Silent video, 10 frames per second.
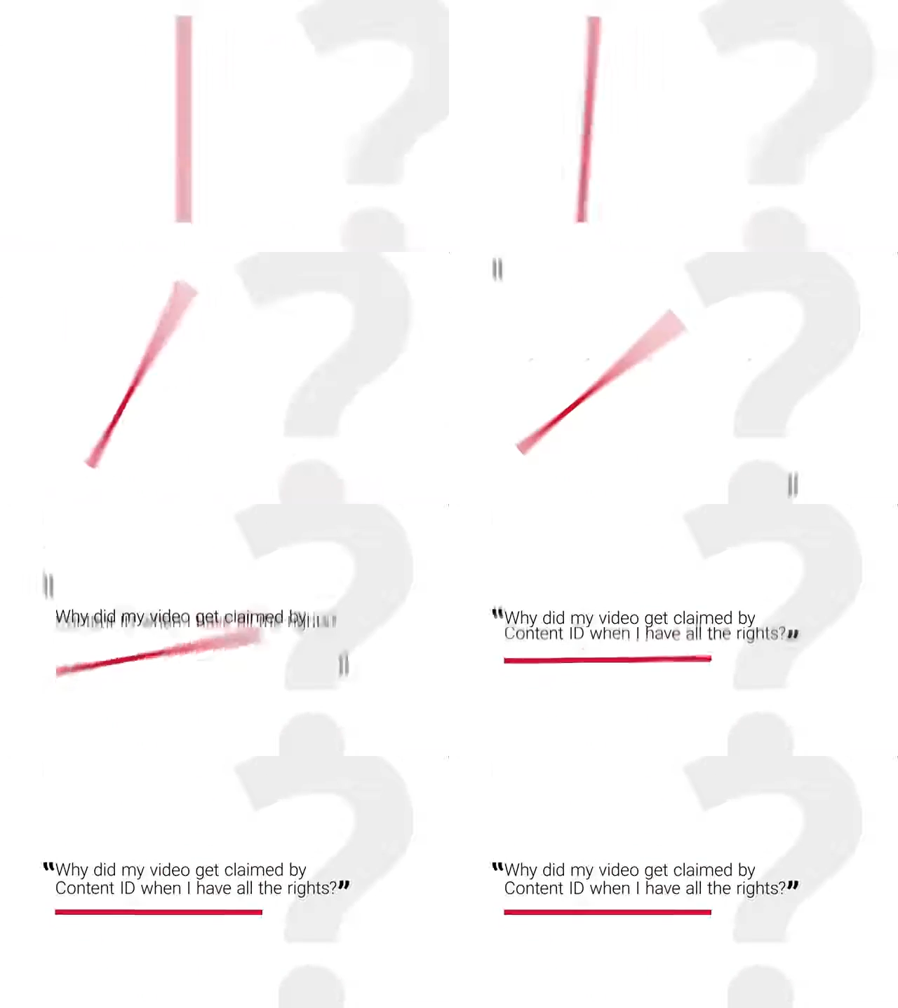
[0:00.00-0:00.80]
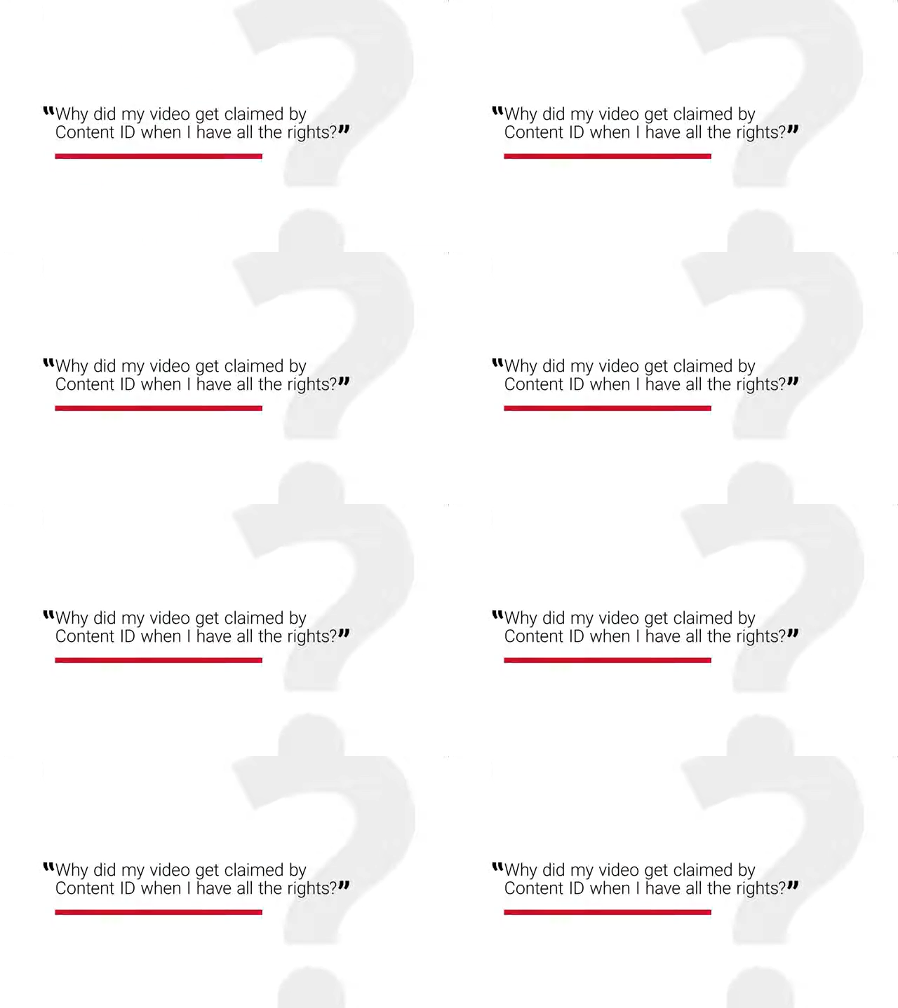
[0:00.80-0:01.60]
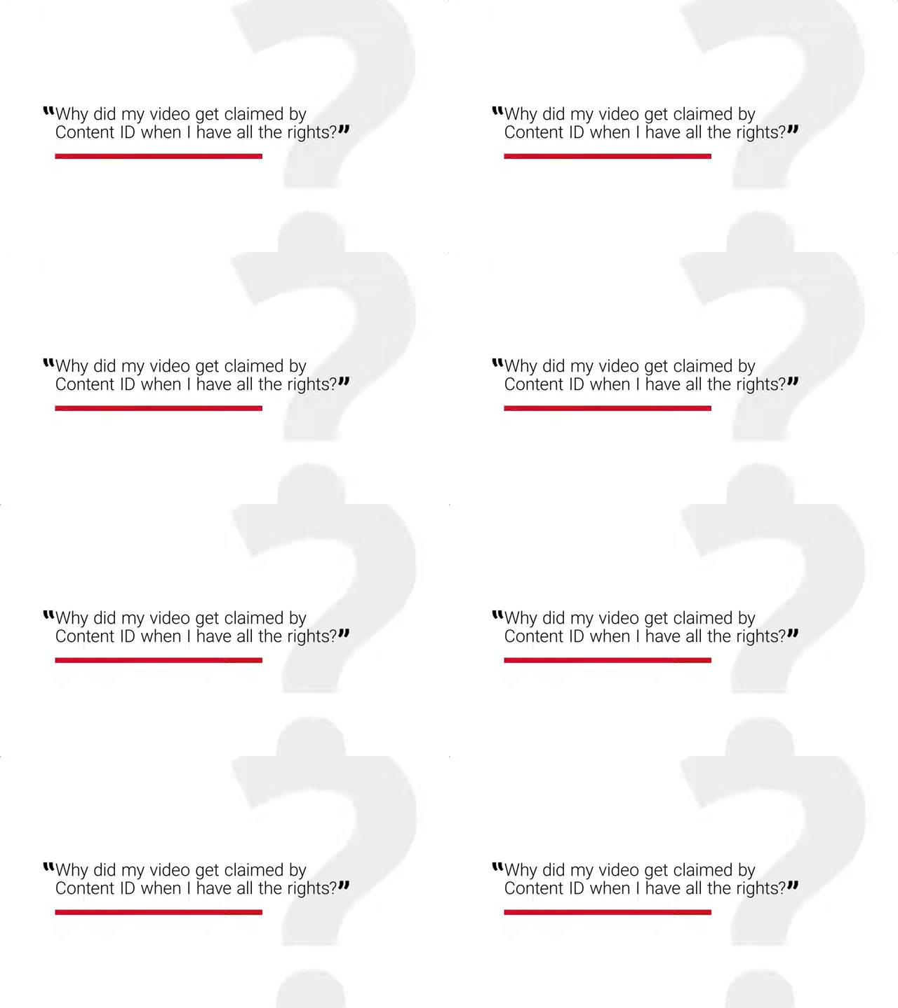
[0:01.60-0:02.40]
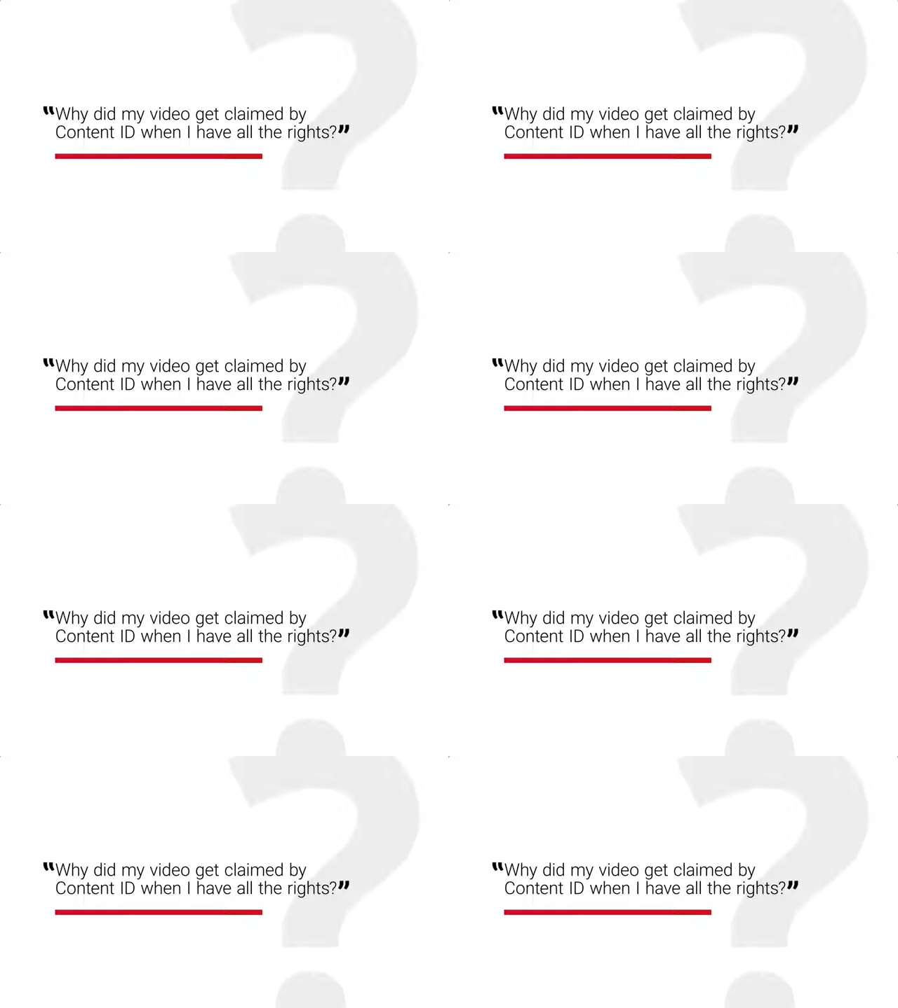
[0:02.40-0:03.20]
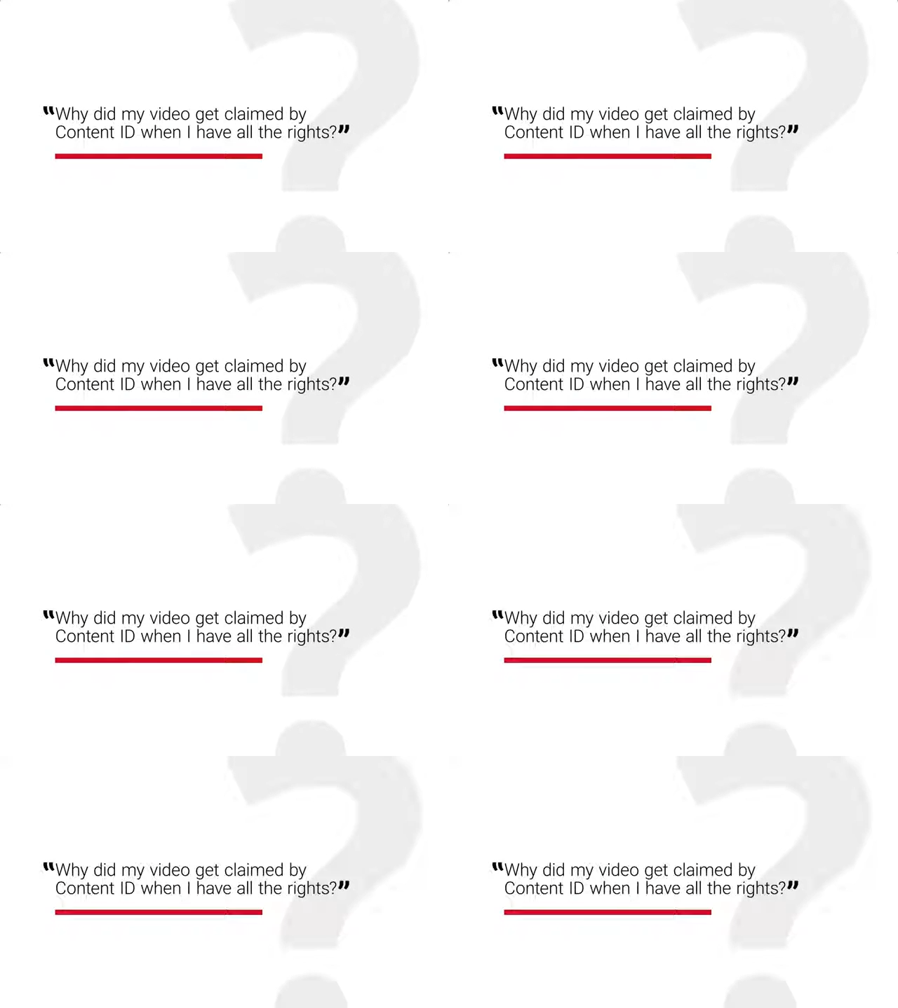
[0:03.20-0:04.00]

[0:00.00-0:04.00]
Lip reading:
No face is visible, so there are no lips to read.